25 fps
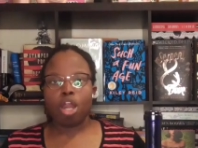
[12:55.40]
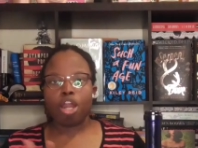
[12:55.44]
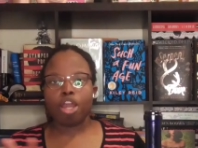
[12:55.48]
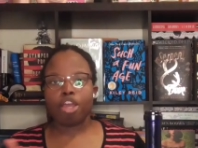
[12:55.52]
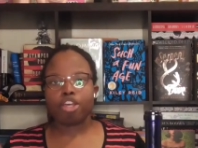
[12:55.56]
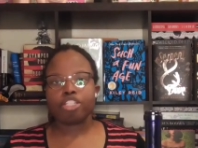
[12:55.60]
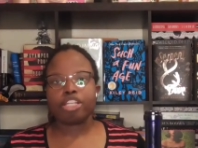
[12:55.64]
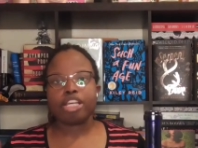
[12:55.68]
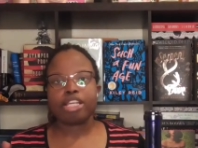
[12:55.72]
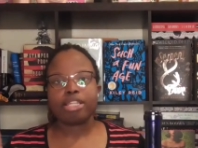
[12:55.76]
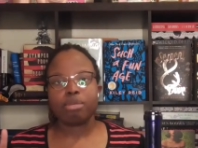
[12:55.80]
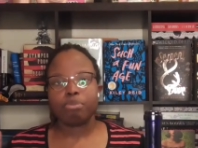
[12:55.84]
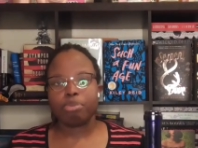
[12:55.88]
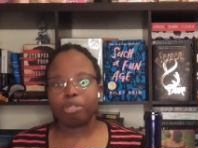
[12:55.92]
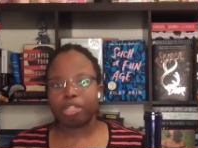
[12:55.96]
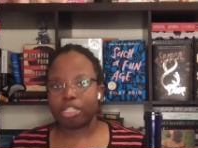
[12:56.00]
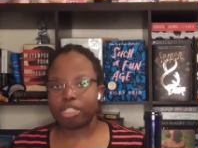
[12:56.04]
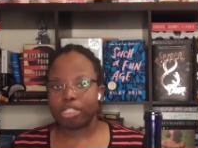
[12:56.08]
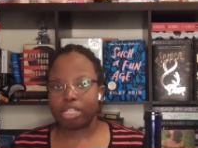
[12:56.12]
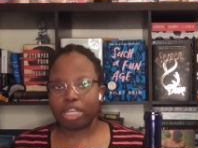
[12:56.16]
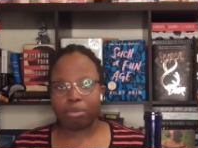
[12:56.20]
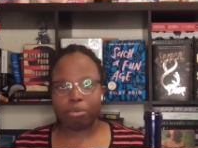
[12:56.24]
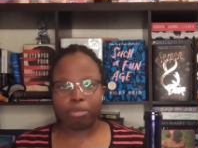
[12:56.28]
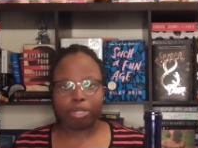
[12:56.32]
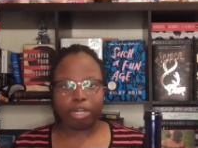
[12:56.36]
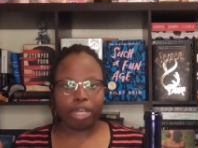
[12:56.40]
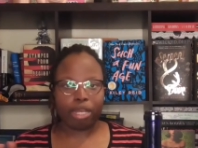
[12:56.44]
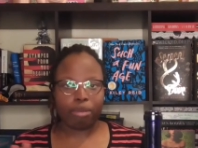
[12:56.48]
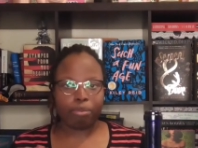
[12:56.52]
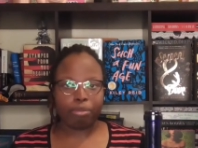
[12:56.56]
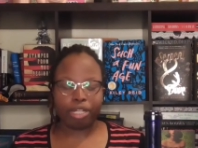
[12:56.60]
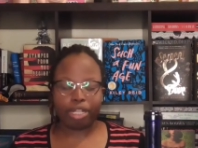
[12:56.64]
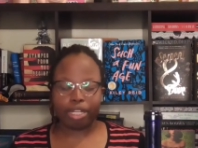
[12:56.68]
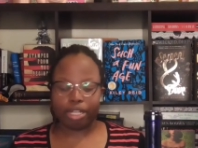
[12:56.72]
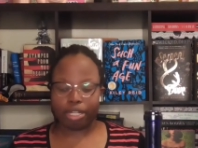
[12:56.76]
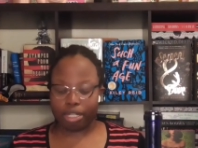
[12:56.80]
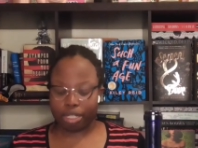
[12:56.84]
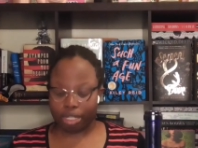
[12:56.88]
I also had to put the table down
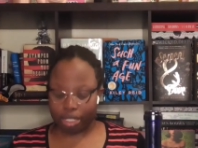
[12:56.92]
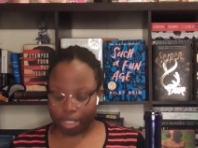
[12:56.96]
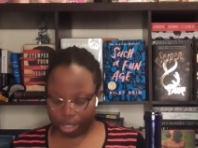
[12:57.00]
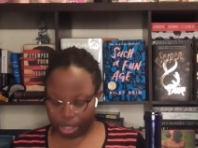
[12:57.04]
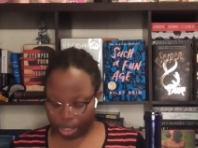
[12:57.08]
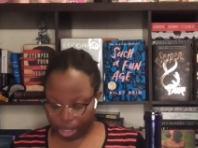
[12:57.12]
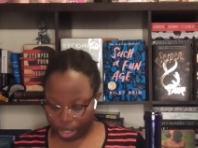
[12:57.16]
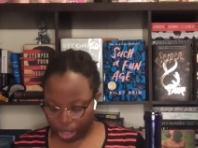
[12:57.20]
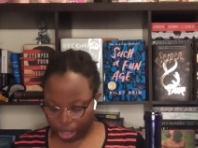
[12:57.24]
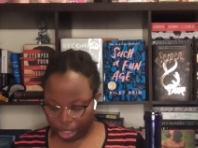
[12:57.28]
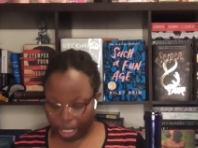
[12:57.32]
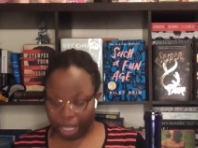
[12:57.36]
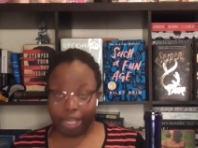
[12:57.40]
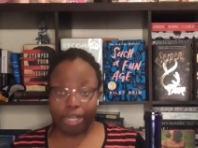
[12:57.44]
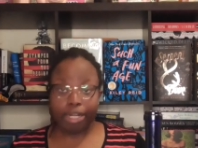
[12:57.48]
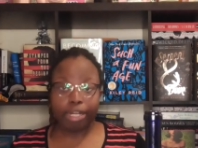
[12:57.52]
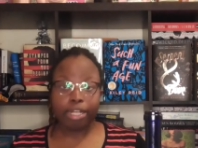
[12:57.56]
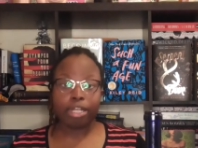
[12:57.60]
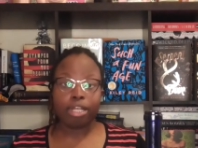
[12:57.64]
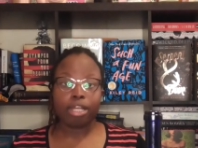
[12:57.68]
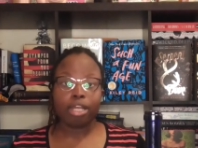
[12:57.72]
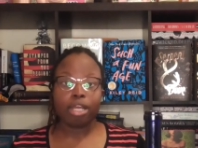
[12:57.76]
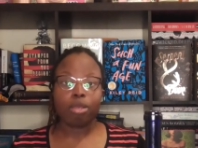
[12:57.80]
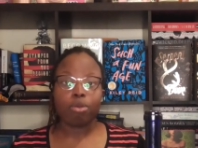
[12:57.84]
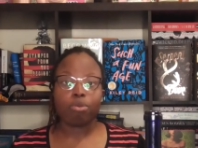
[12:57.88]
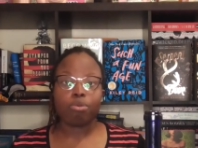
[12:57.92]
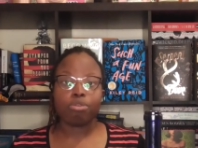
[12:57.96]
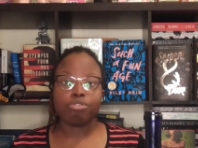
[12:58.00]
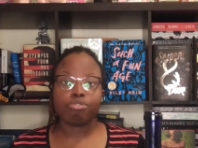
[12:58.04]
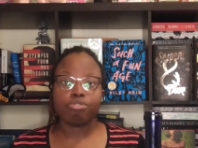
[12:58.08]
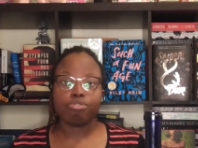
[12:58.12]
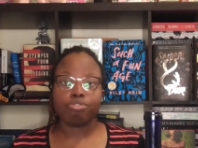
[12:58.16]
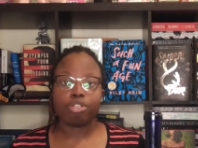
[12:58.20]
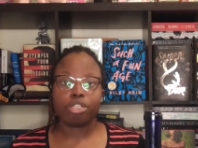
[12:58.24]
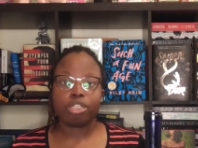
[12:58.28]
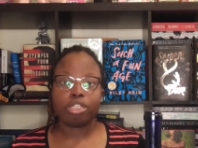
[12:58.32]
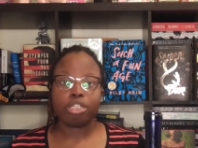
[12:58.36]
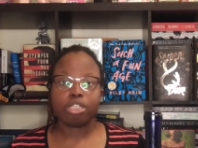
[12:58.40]
because the lighting was
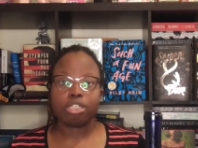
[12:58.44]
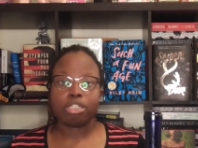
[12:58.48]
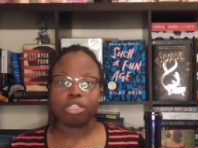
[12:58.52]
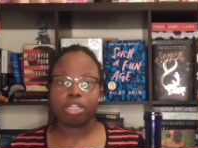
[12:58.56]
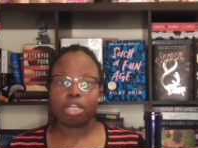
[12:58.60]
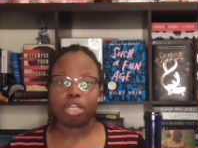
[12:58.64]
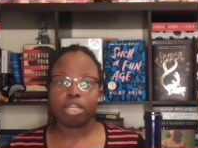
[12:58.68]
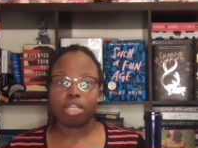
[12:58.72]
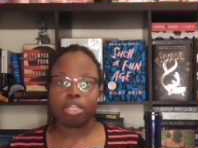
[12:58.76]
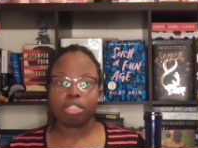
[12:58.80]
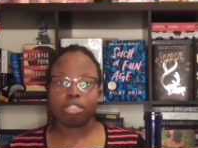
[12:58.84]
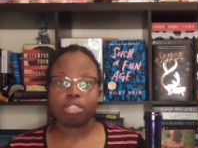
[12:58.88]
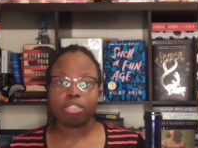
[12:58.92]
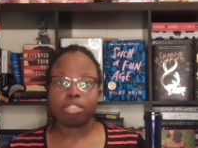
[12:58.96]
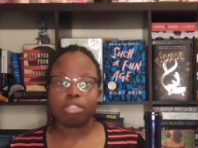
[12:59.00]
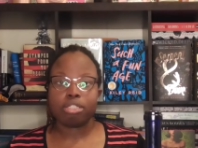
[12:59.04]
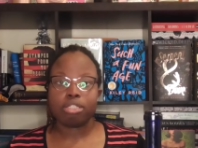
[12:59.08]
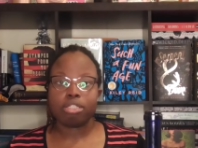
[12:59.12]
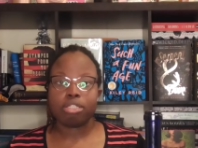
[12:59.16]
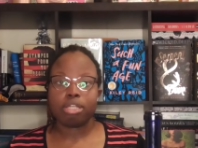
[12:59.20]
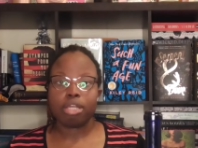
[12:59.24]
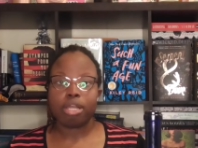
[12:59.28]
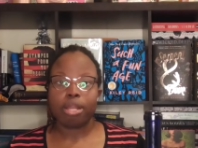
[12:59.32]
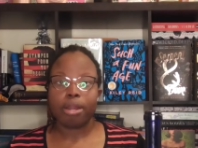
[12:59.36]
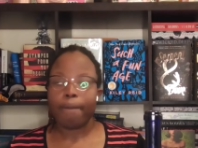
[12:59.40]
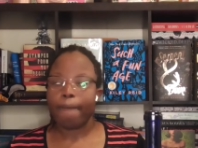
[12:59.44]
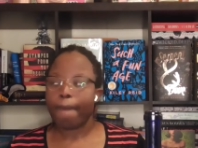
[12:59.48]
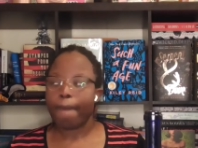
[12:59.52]
really just